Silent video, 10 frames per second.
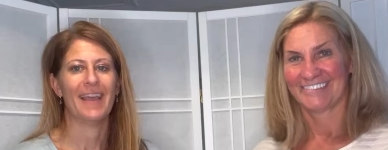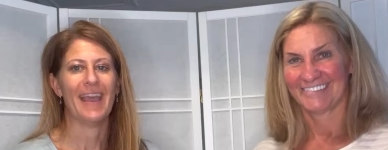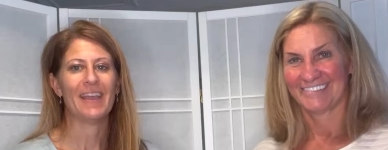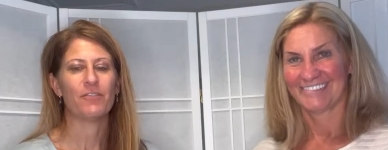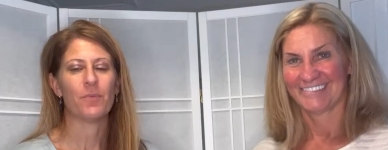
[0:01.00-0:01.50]

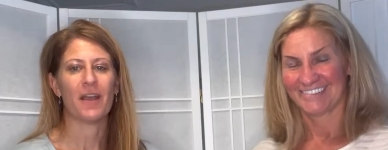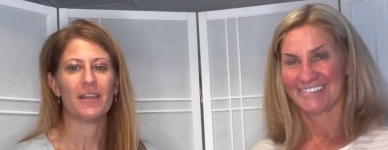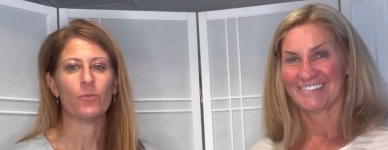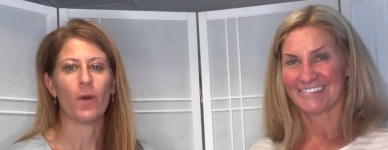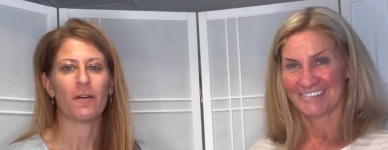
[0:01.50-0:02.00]
Speaker 1: Hey
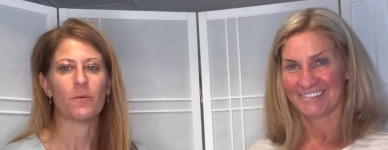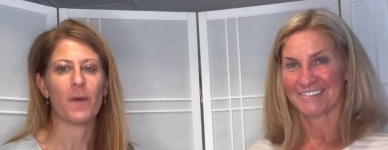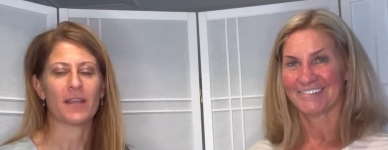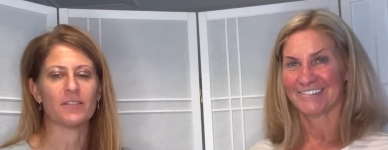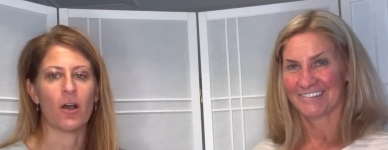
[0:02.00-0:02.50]
everybody,
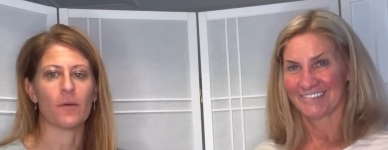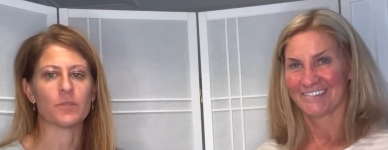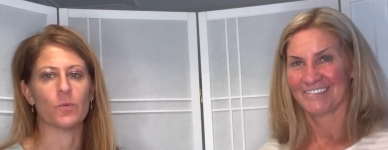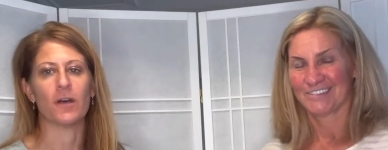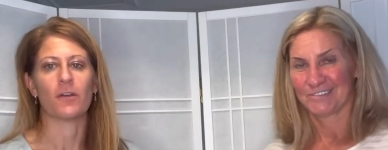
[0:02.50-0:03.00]
welcome back to
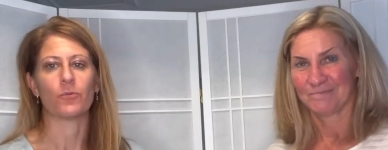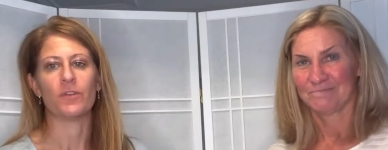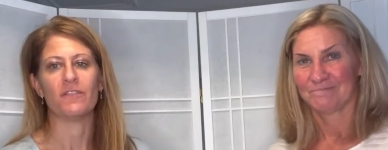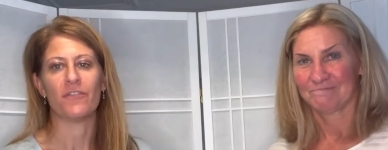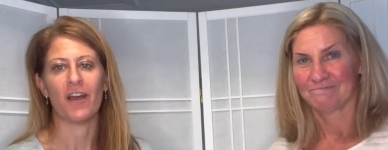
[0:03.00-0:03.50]
Optimal Health
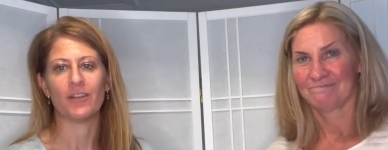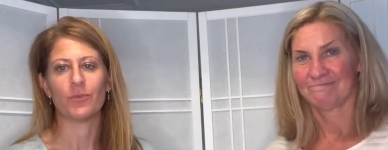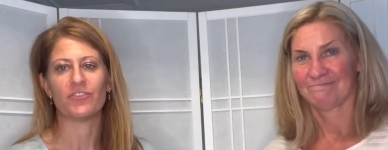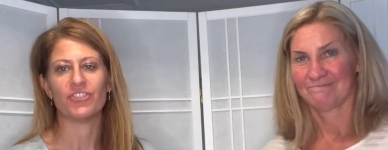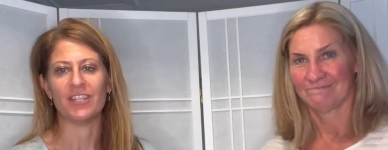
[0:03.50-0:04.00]

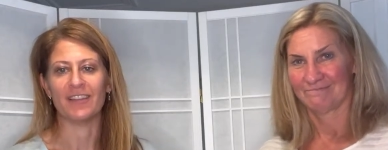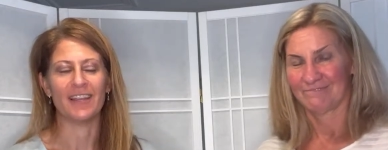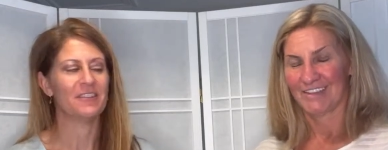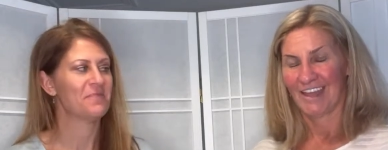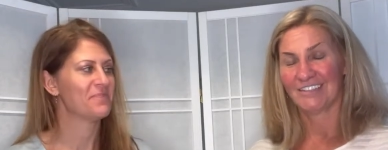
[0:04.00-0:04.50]
Redefined with
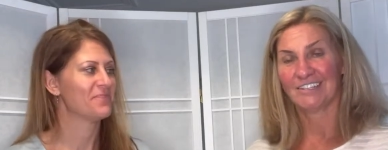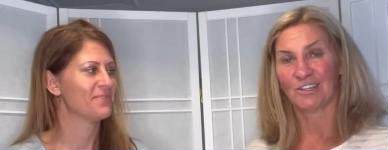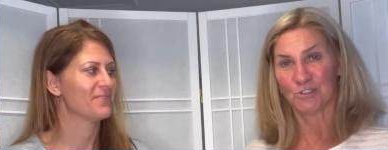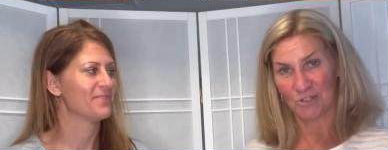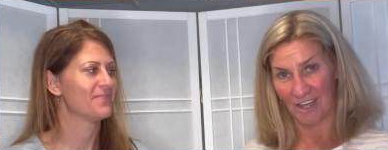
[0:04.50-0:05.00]
Sheila
Speaker 2: and
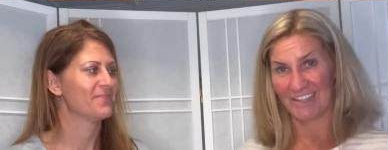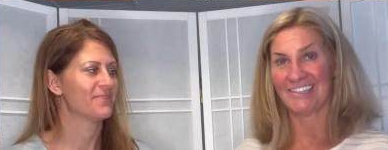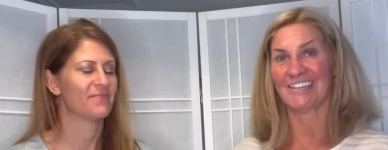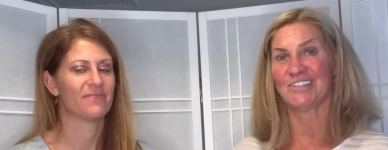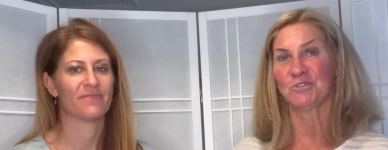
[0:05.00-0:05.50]
Dr.
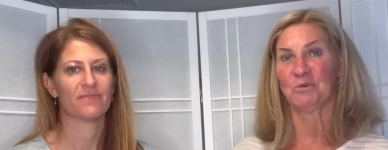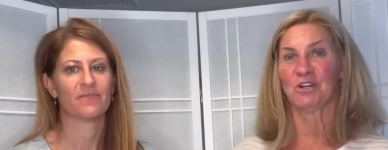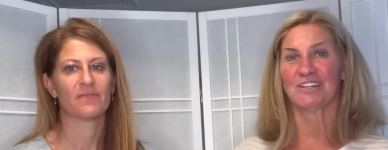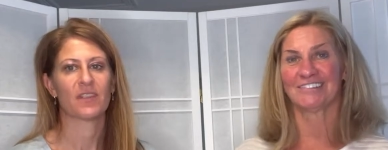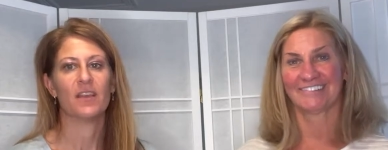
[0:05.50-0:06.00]
Dian
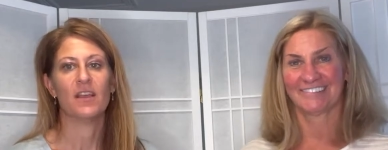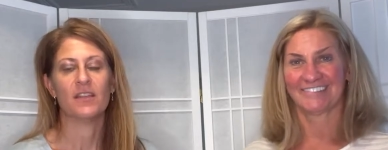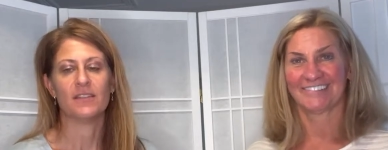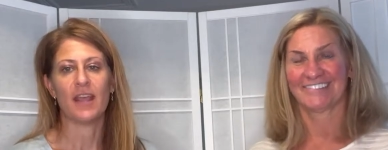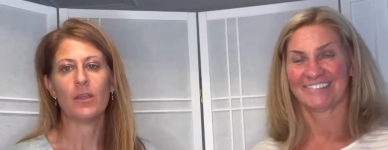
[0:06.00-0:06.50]
Ginsberg.
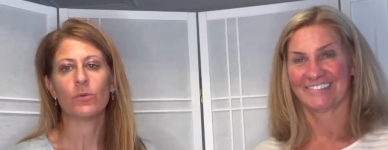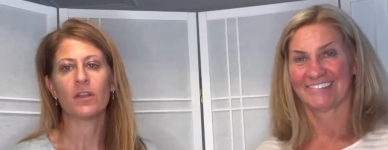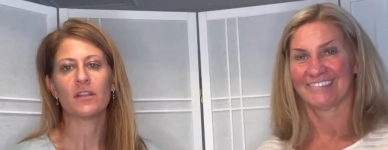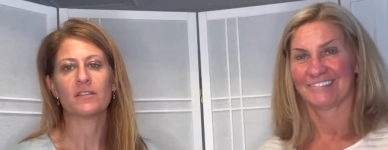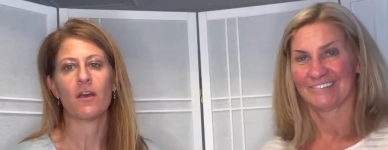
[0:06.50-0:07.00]
Speaker 1: Today
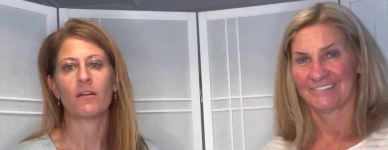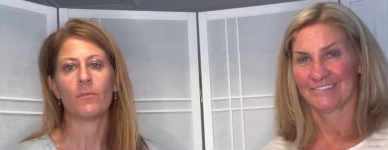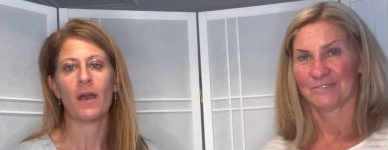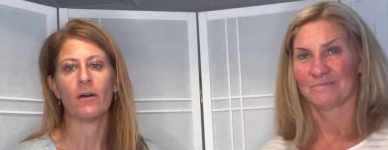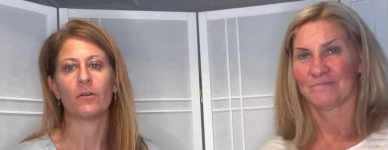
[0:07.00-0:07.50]
we're going to talk
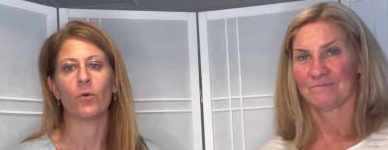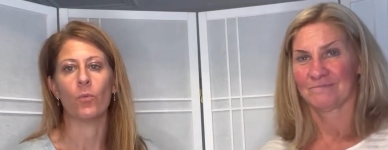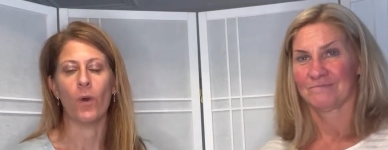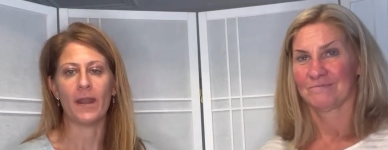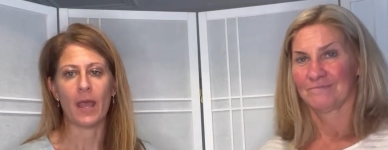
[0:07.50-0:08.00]
about
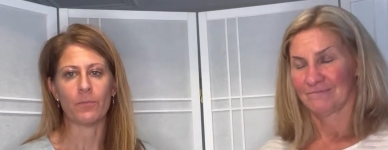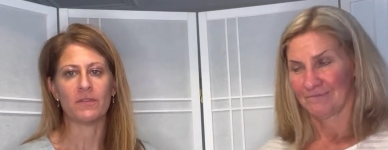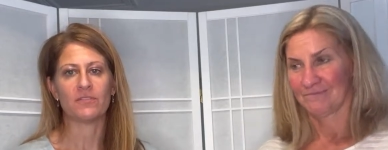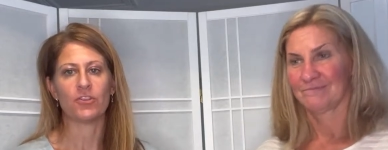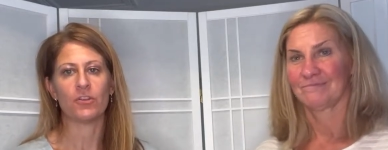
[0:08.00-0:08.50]
what
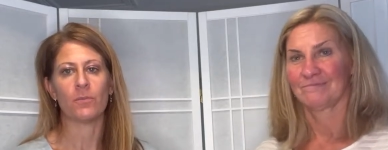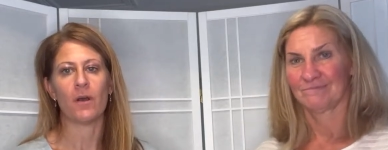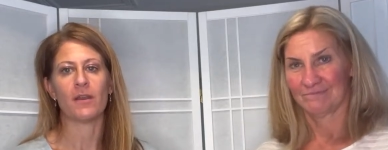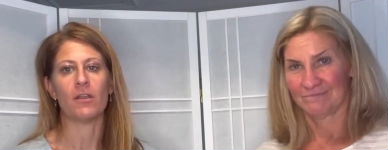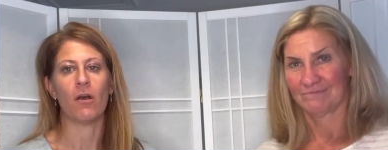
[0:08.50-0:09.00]
happens to your
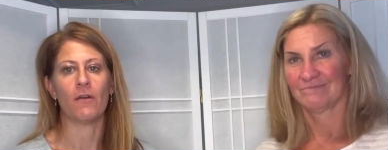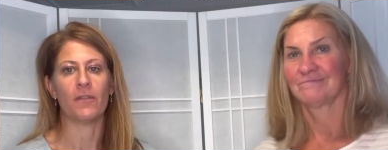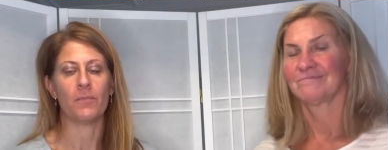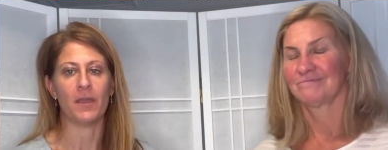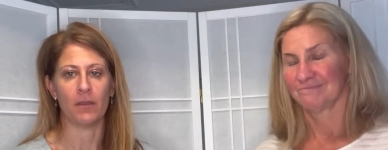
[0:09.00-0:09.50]
body
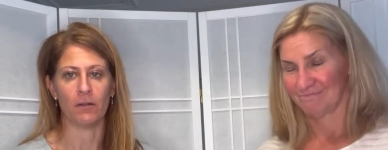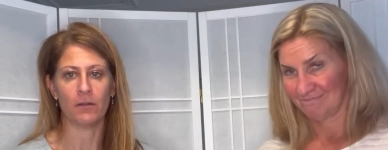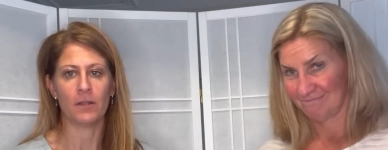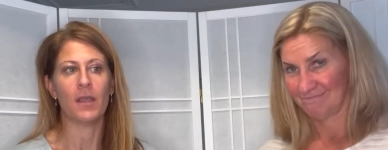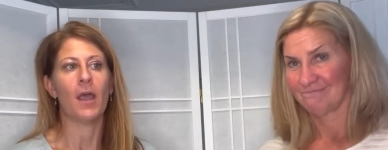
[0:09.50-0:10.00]
on the
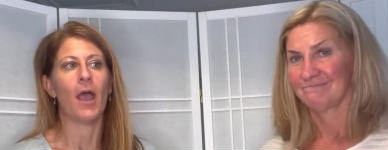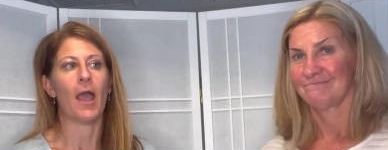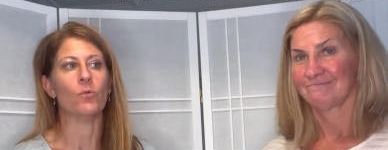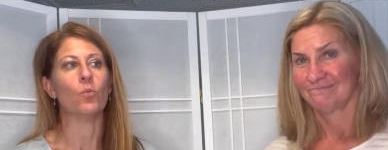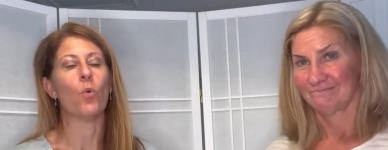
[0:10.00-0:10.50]
pill and